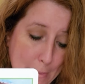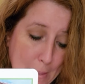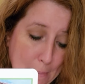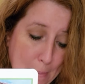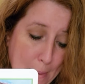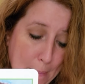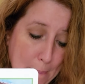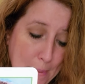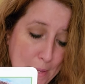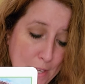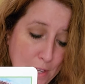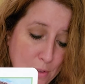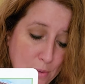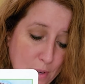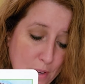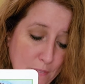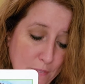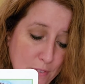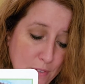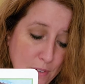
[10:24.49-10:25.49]
By being
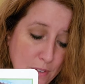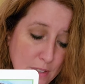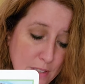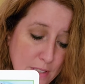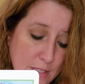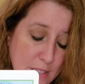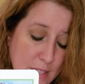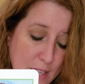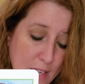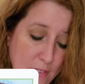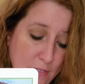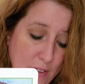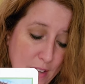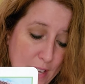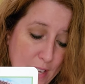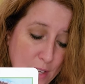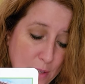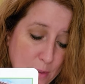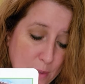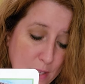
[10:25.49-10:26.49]
grateful instead of
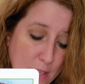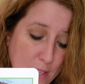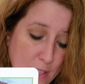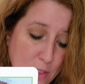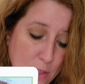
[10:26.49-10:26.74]
angry,